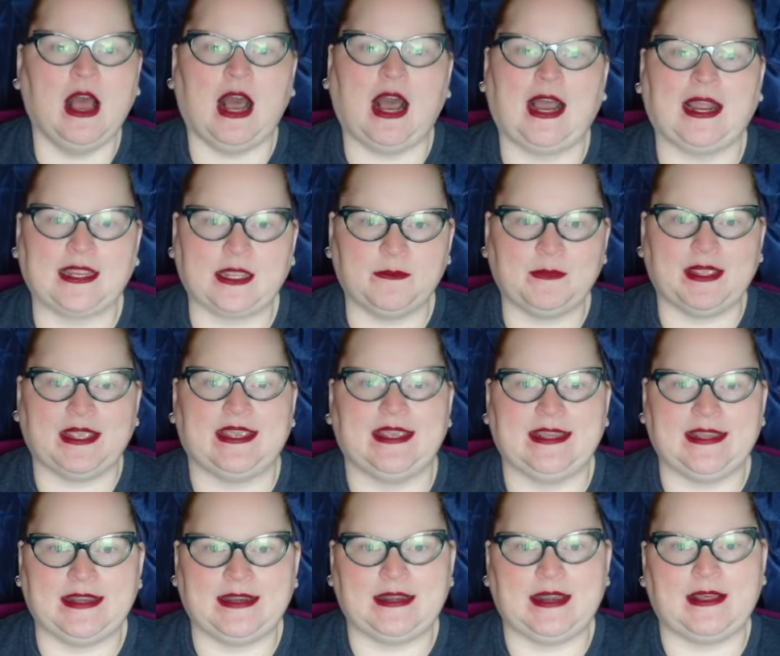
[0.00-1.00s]
I am
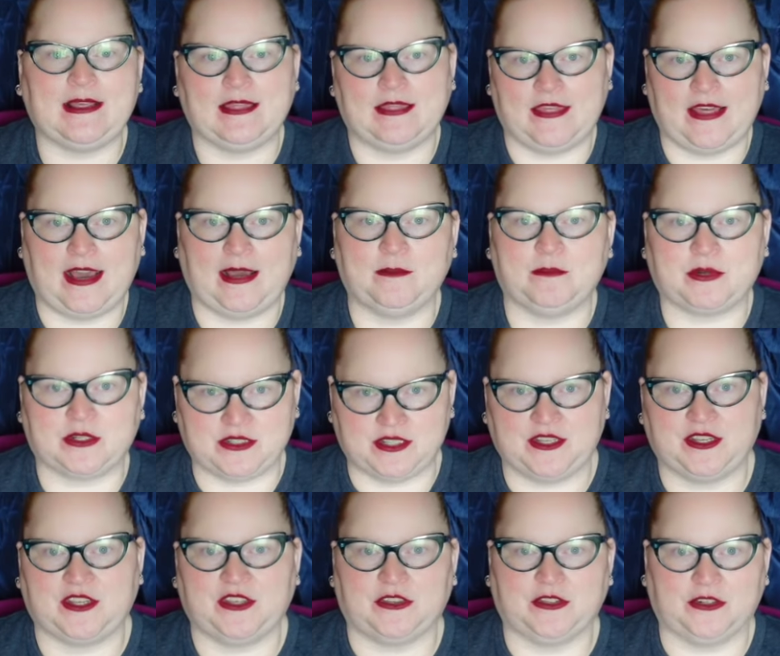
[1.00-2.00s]
in that
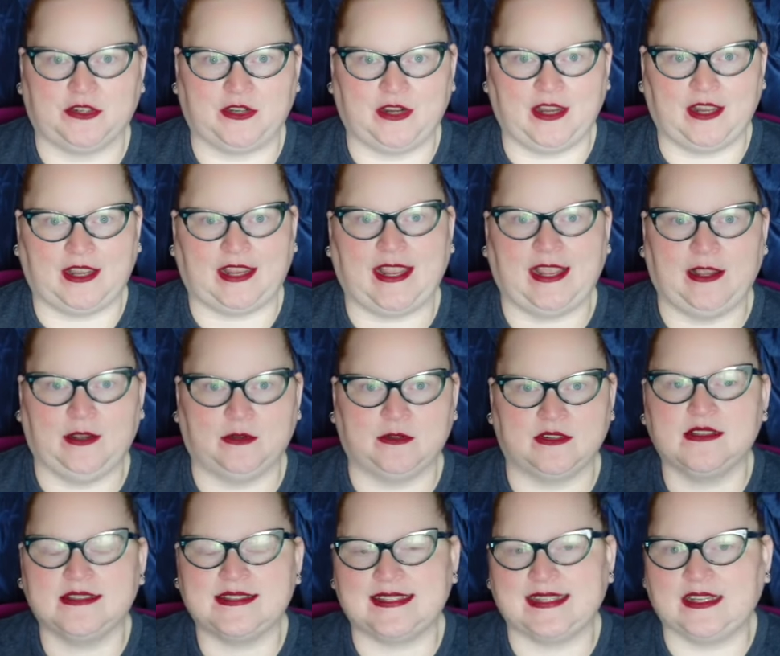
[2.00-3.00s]
particular account
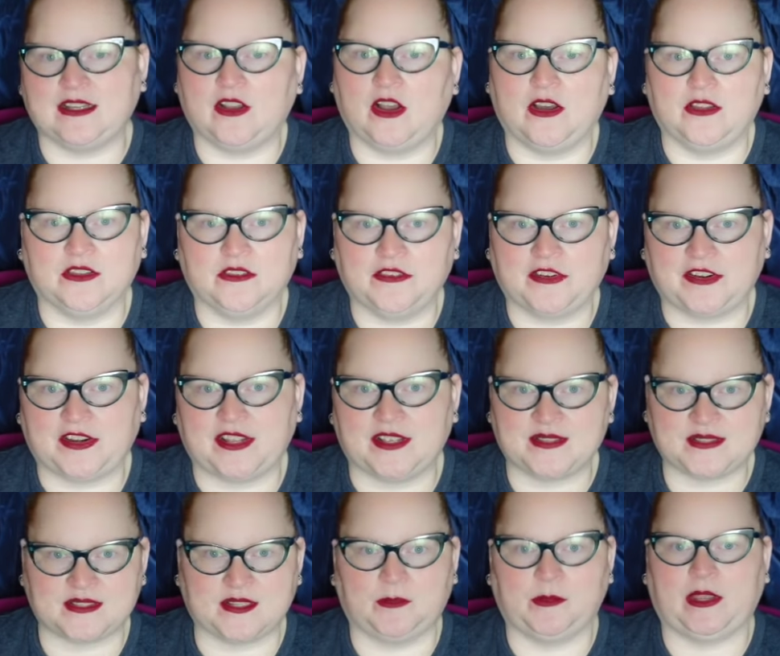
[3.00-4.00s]
seeing all the various
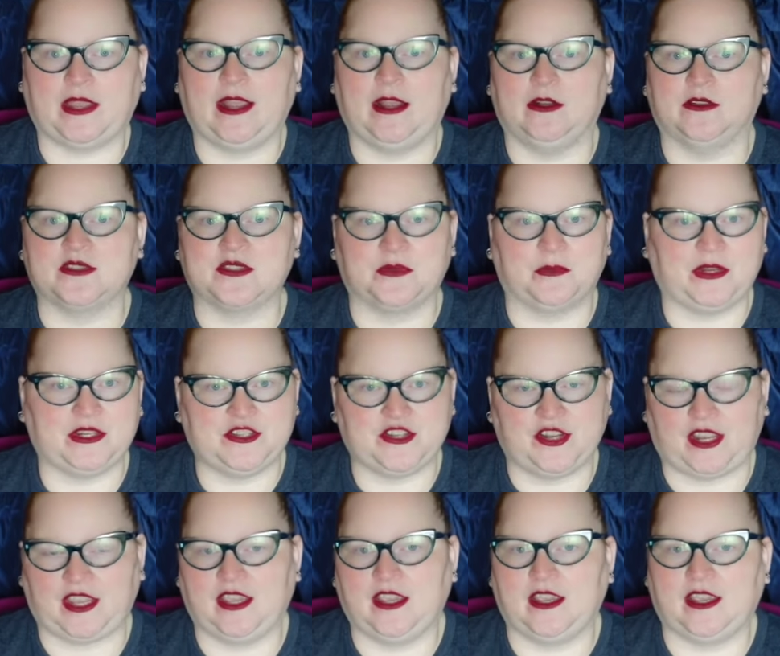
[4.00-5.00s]
sub-accounts. So my
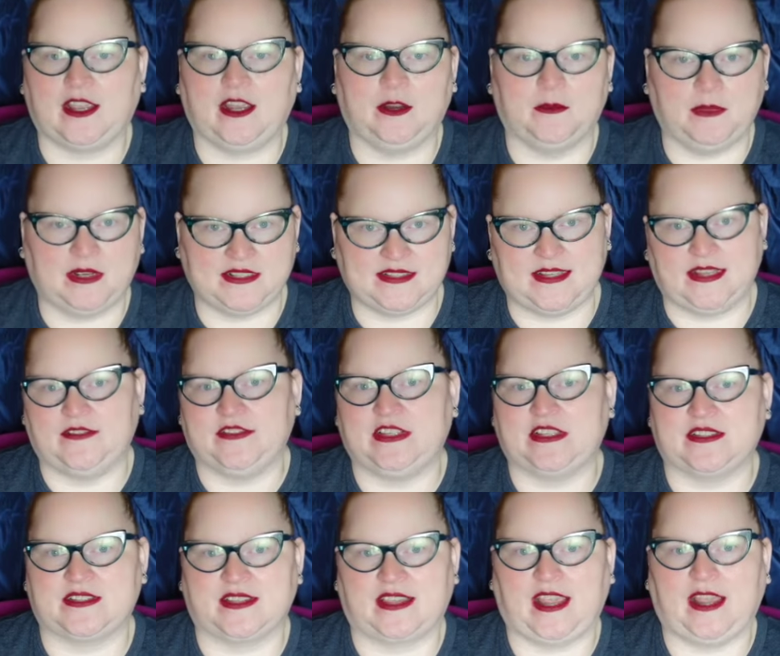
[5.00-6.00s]
checking account, my
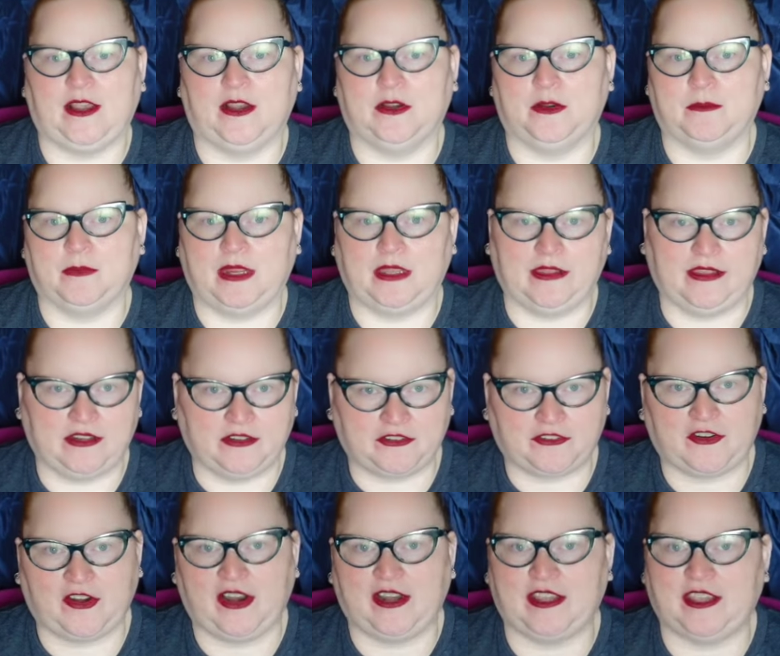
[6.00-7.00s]
savings account, my line of
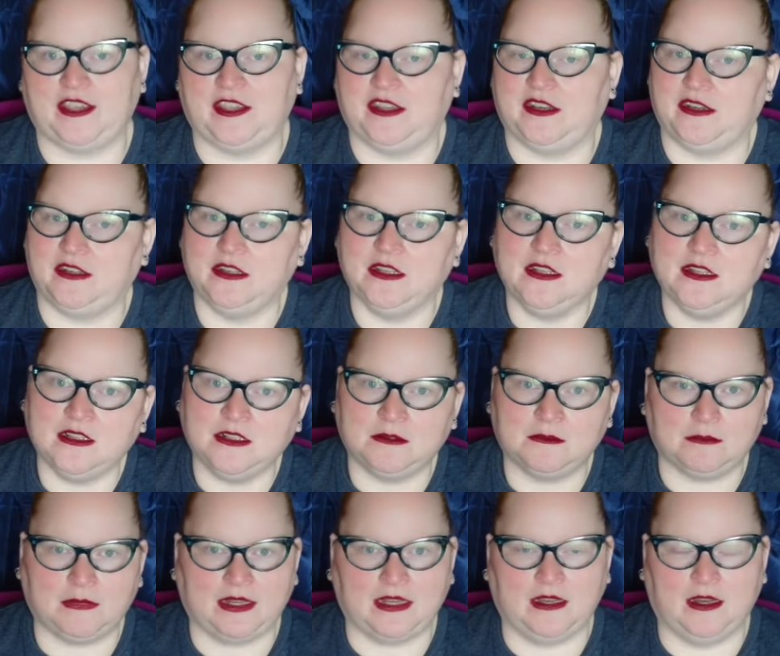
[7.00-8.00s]
credit,
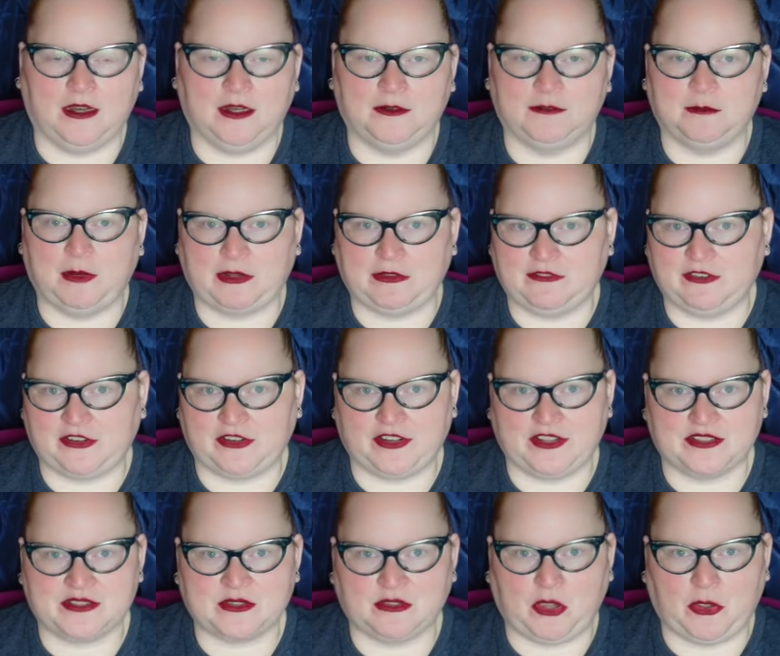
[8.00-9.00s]
my
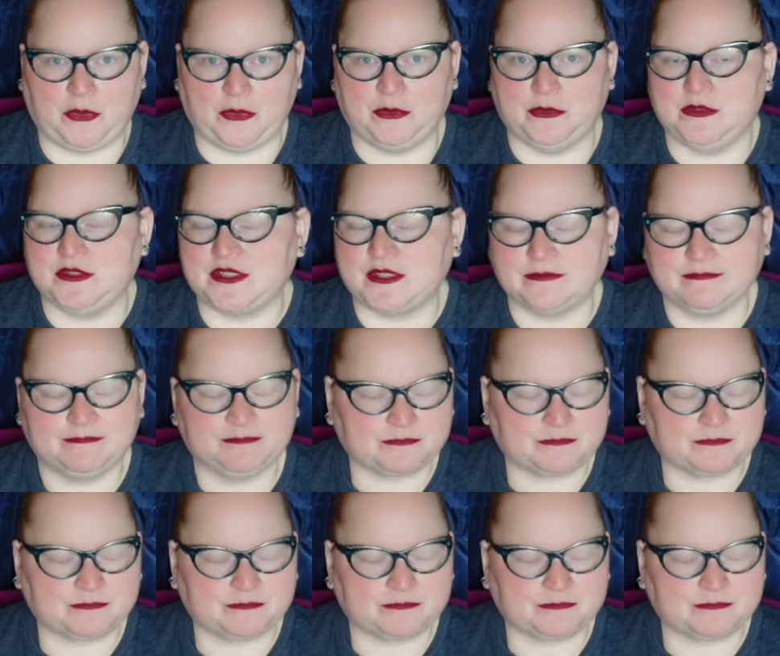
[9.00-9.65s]
various loans.